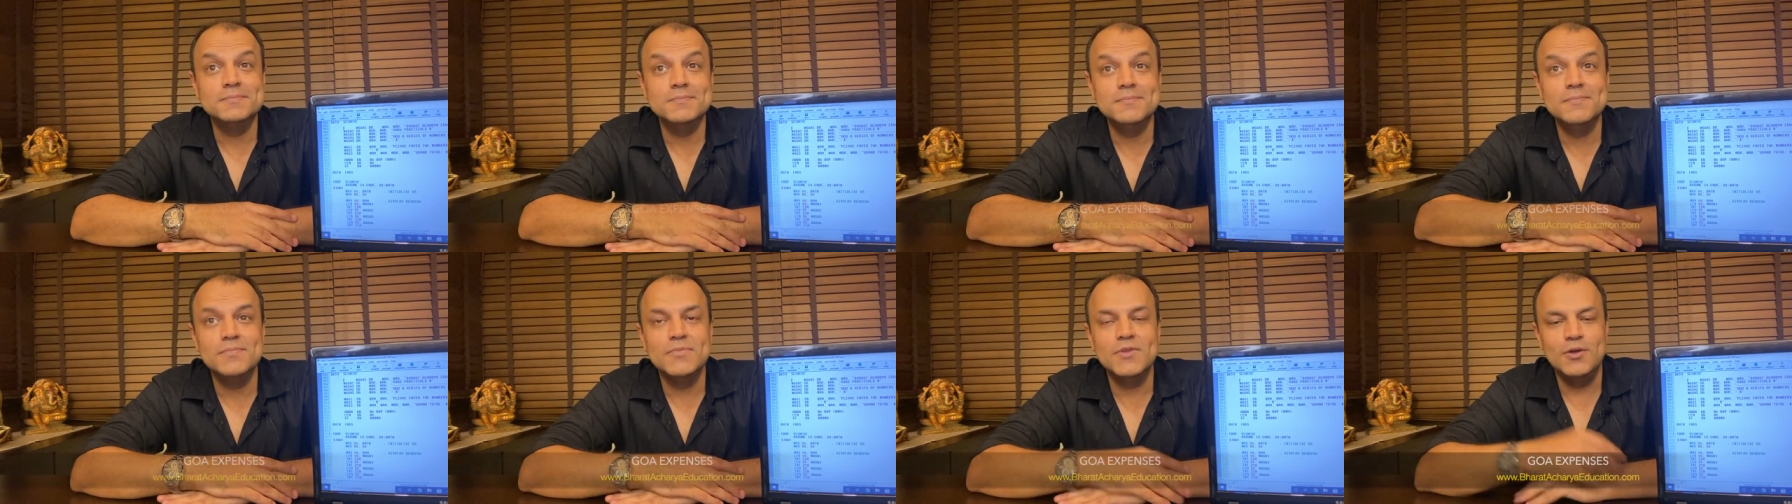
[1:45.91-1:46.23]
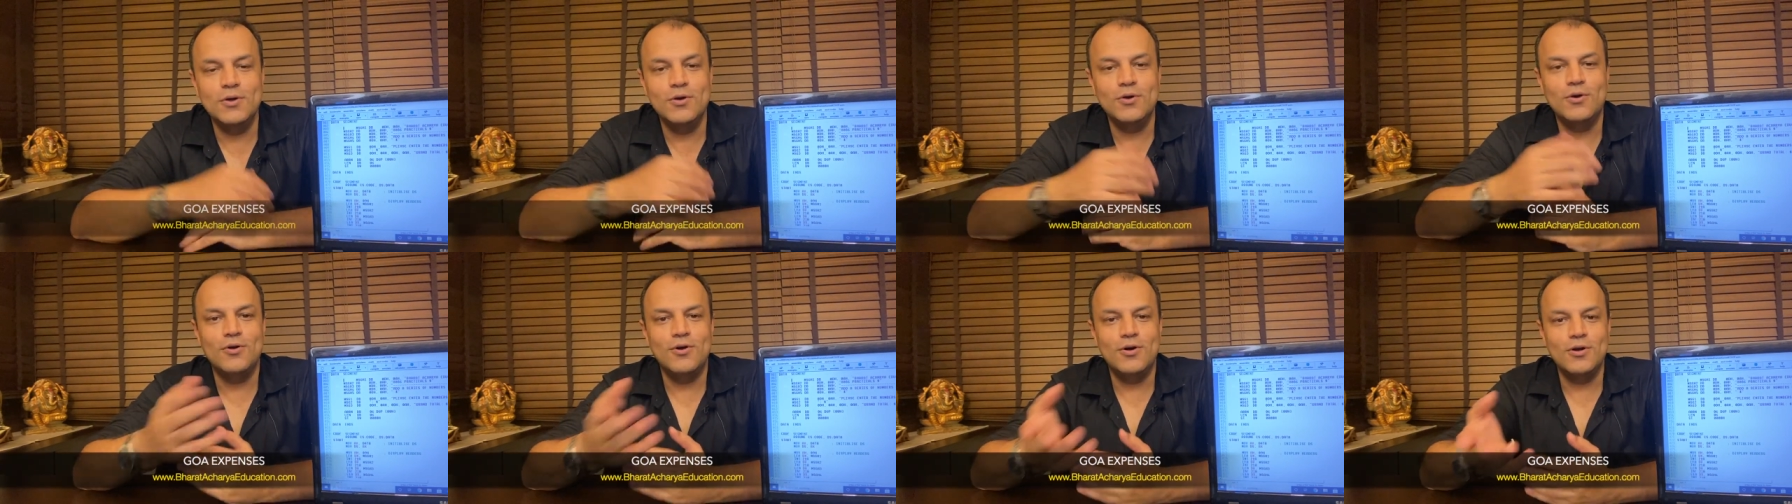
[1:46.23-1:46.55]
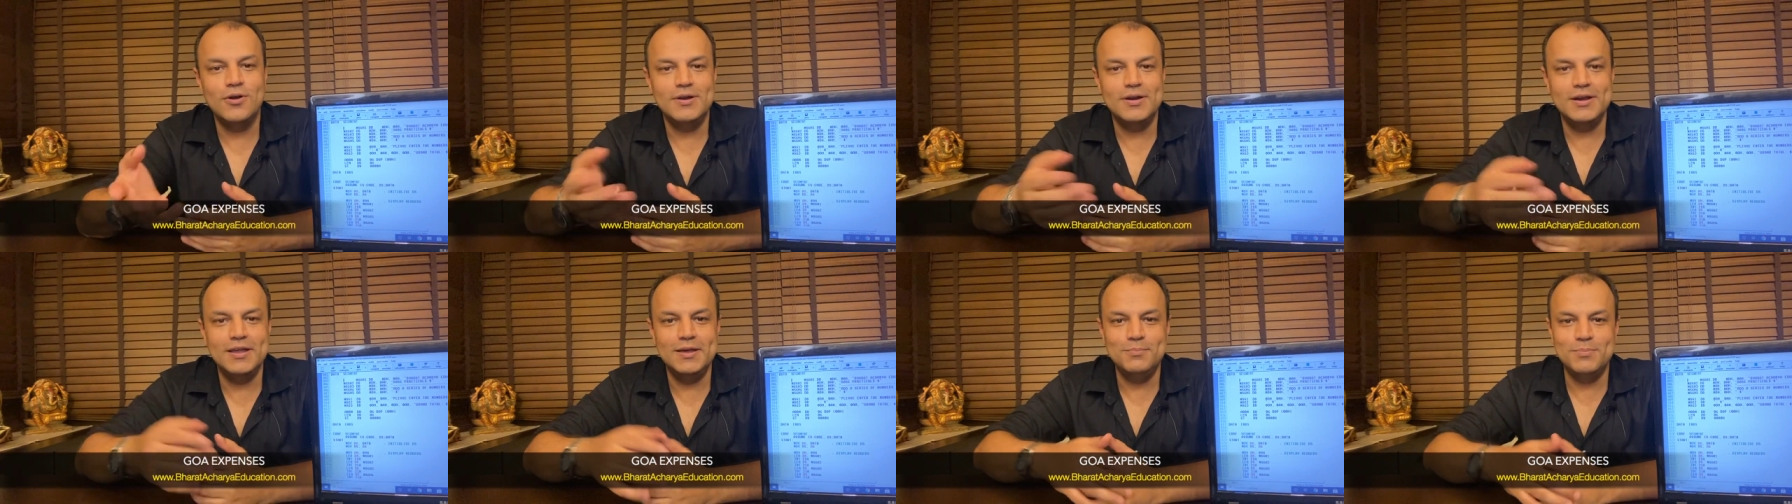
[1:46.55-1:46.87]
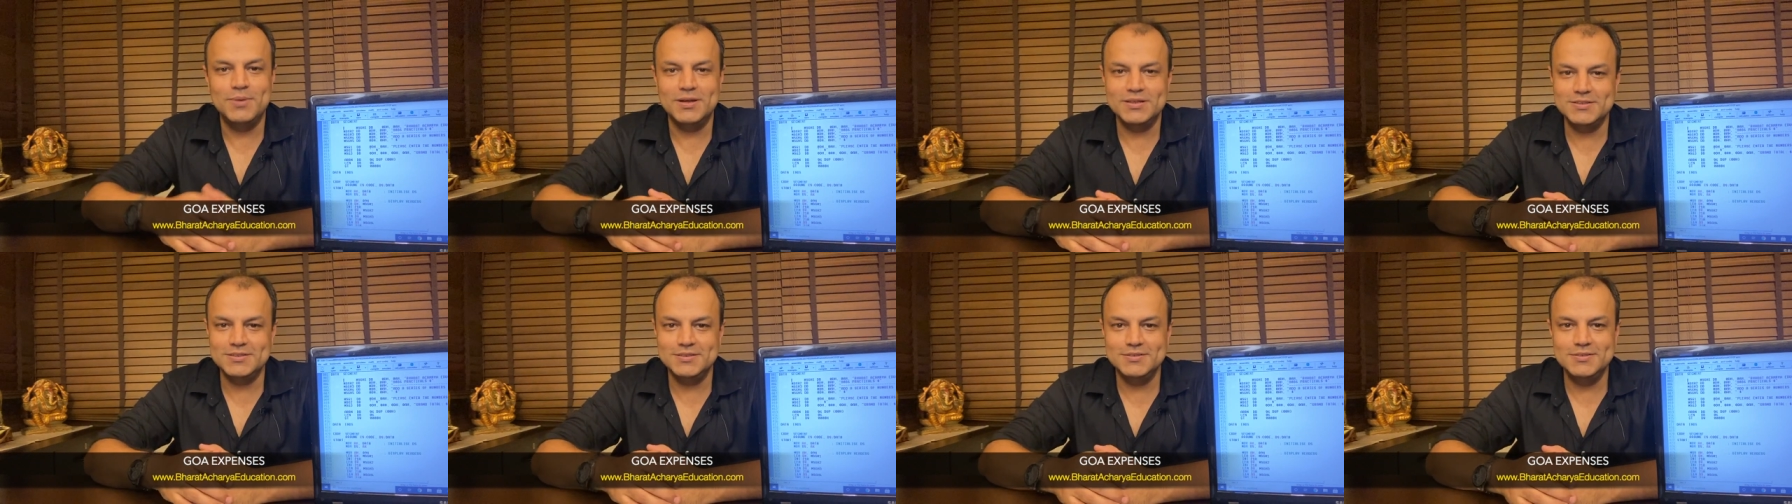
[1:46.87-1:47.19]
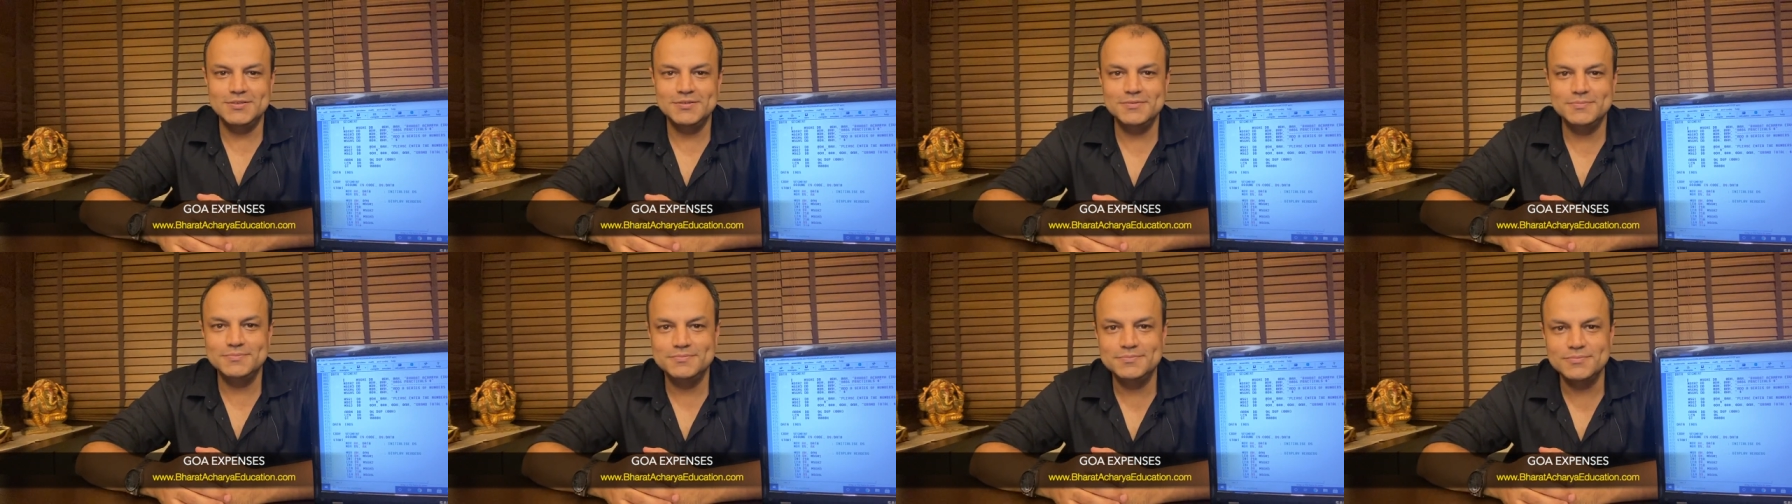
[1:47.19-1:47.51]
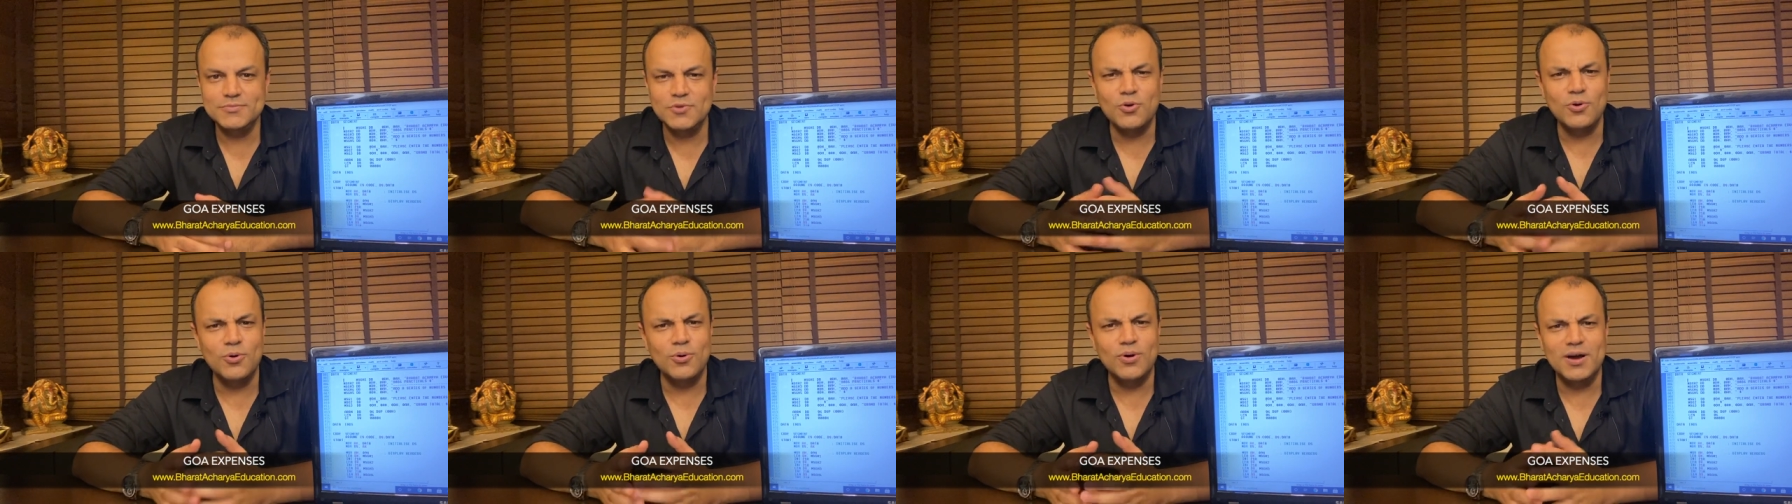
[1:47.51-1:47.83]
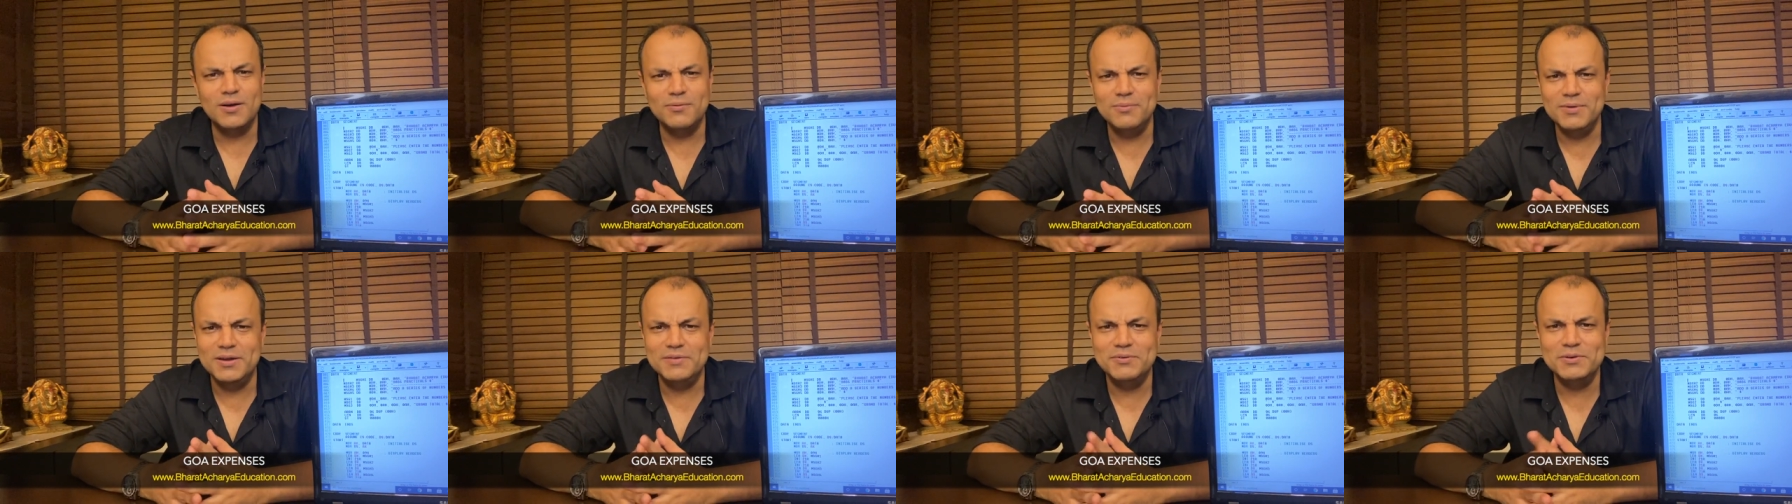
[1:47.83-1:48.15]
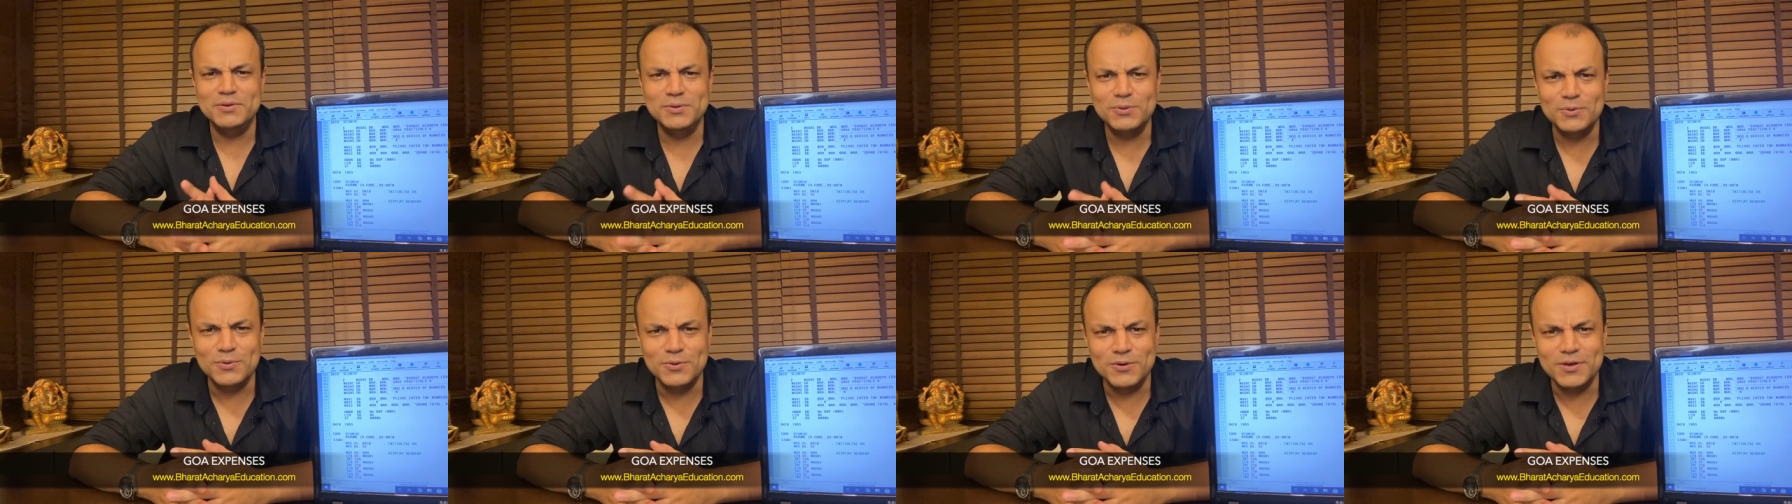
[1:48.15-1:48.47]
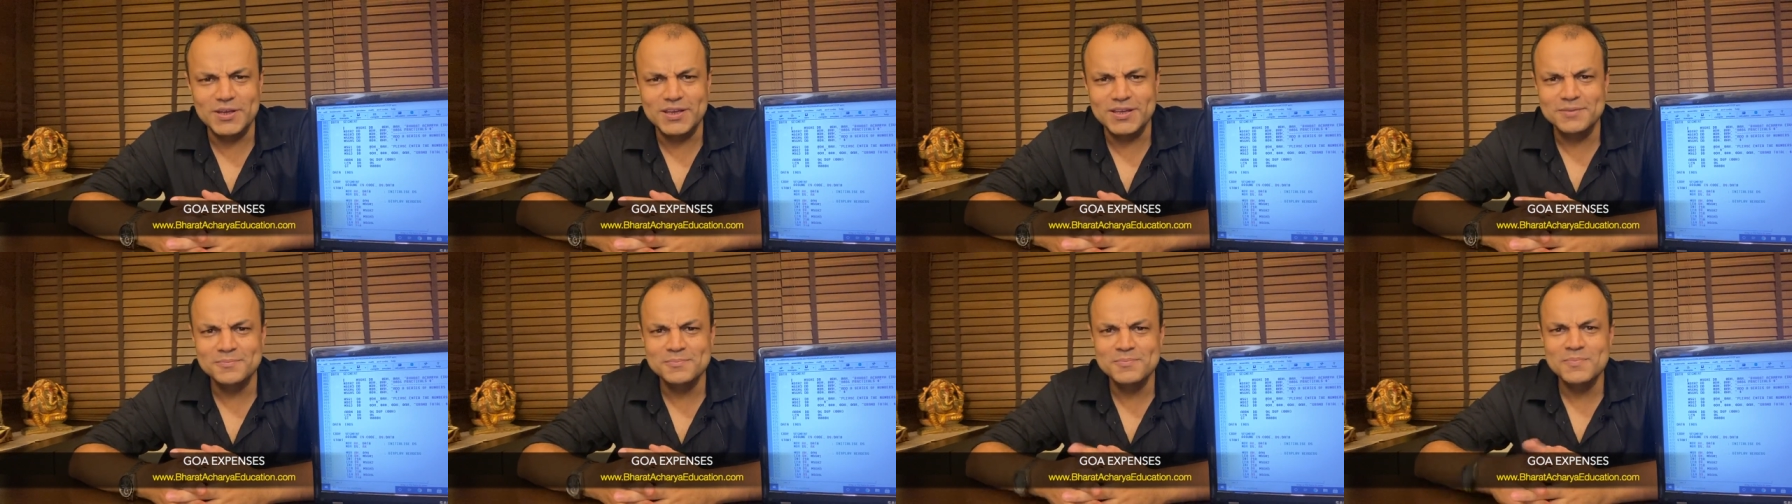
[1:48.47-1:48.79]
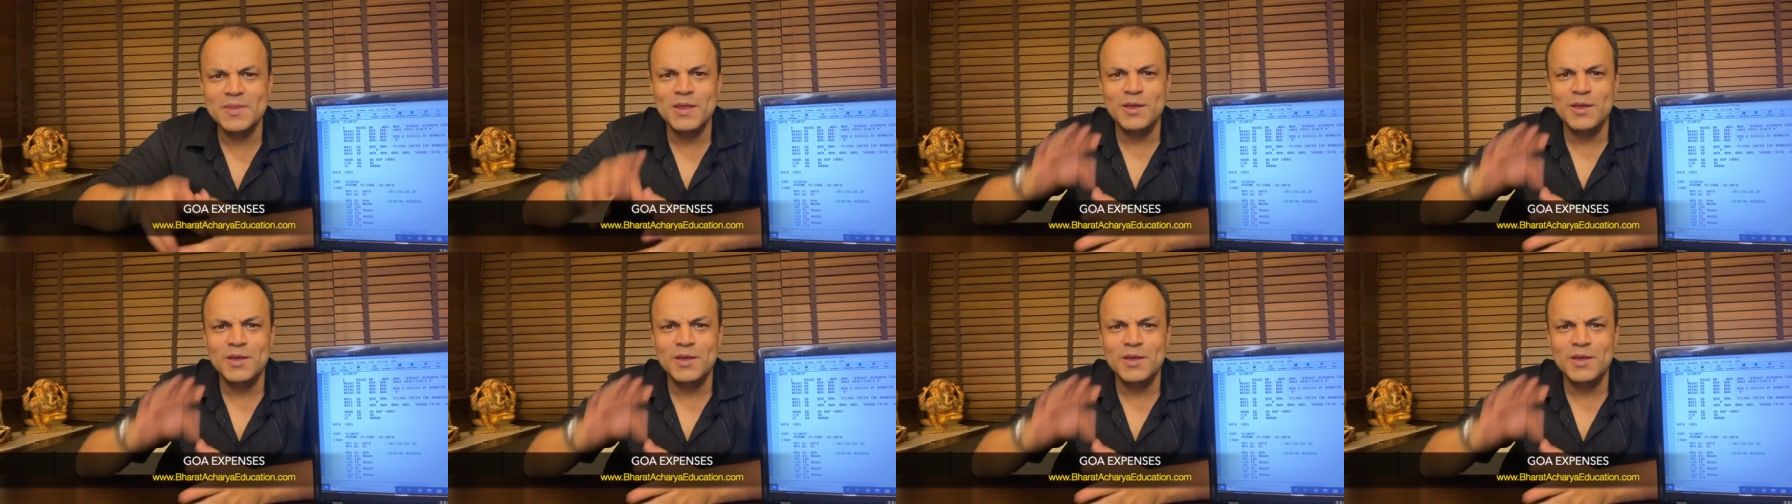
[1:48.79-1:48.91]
Your holiday budget. Goa, wherever you're going,